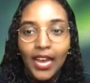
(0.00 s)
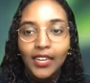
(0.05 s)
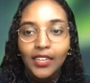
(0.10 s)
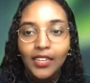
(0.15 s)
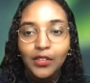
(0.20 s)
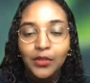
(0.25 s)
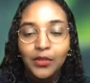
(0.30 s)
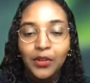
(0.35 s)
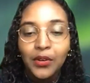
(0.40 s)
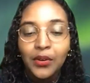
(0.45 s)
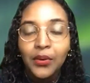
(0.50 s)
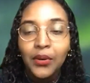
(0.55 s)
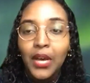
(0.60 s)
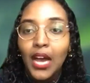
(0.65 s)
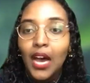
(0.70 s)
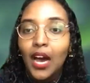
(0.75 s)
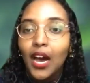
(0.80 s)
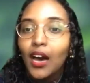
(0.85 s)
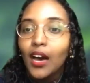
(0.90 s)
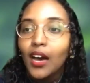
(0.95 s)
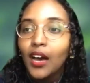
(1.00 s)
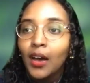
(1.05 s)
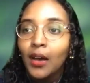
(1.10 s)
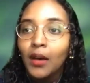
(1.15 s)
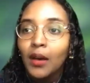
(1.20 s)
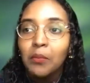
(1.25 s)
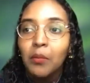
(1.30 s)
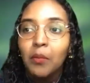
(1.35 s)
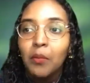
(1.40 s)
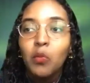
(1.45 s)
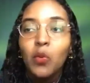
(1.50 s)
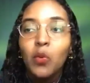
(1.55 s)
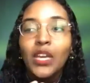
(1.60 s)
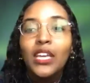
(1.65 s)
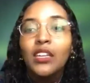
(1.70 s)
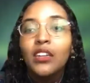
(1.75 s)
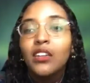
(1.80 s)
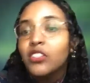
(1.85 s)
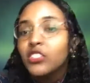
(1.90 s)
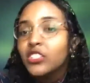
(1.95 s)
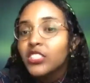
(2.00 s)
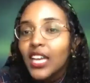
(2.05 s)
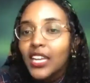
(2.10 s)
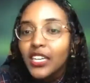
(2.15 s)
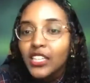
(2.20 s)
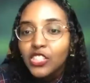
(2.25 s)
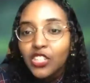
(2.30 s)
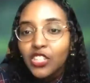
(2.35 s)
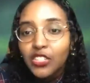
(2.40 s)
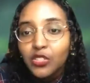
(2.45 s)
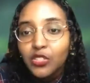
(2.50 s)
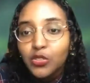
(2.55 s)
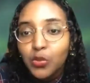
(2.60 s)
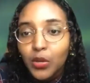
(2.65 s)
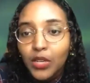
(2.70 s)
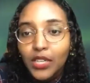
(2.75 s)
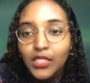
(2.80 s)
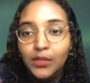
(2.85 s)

we can understand each other's stories,